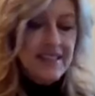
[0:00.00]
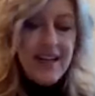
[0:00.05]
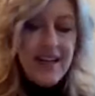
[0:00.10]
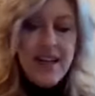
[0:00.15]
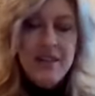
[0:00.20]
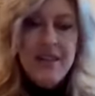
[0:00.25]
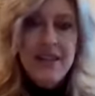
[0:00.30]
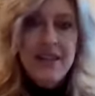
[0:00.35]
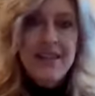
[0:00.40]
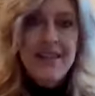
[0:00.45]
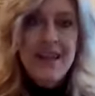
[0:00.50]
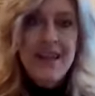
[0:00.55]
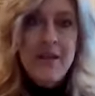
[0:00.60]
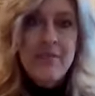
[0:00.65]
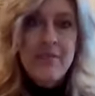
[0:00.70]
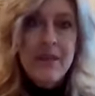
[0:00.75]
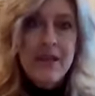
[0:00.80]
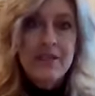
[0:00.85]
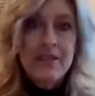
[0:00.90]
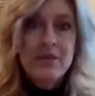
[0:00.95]
And I think
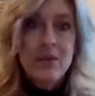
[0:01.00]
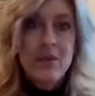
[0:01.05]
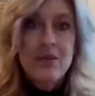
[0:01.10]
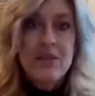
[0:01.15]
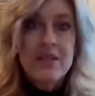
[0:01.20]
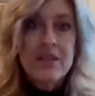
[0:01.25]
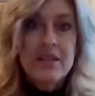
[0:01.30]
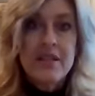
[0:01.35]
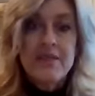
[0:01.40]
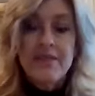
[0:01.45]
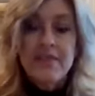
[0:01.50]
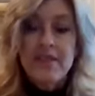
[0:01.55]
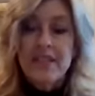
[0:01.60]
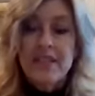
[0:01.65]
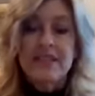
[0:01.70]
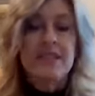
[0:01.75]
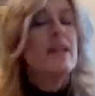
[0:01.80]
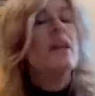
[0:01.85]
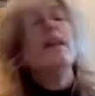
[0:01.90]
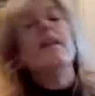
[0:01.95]
that makes all the
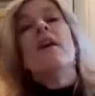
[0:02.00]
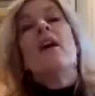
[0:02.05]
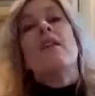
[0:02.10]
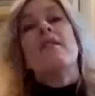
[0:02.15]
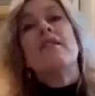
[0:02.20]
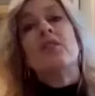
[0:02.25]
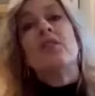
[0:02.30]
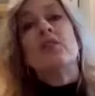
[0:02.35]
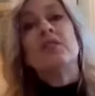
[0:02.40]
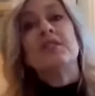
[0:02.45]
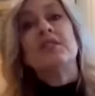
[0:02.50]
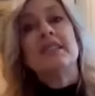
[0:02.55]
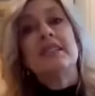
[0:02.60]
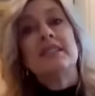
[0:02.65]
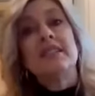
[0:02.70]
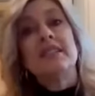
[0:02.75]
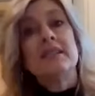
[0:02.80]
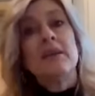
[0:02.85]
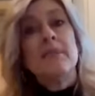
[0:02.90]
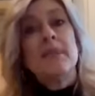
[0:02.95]
difference
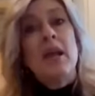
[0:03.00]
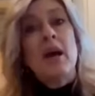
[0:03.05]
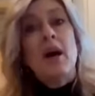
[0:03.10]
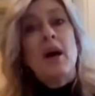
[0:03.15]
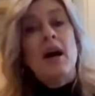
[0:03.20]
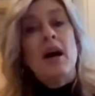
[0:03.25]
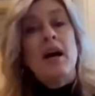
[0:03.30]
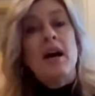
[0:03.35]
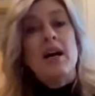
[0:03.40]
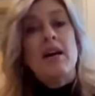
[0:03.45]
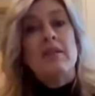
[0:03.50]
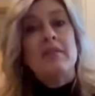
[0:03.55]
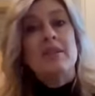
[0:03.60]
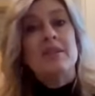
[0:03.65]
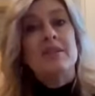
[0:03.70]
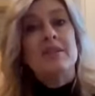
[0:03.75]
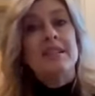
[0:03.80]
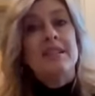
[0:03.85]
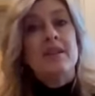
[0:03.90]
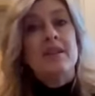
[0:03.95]
versus
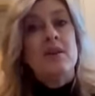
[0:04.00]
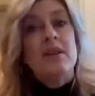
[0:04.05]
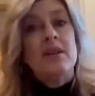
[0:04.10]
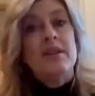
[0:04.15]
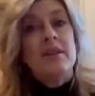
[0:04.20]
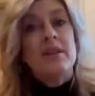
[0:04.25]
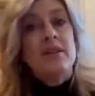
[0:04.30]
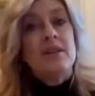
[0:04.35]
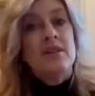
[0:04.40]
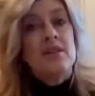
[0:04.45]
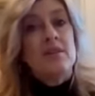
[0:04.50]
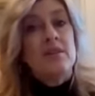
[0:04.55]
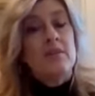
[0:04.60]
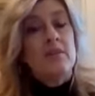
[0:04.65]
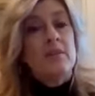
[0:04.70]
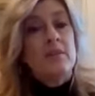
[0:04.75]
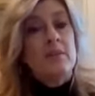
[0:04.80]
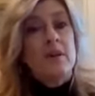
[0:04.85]
you see on the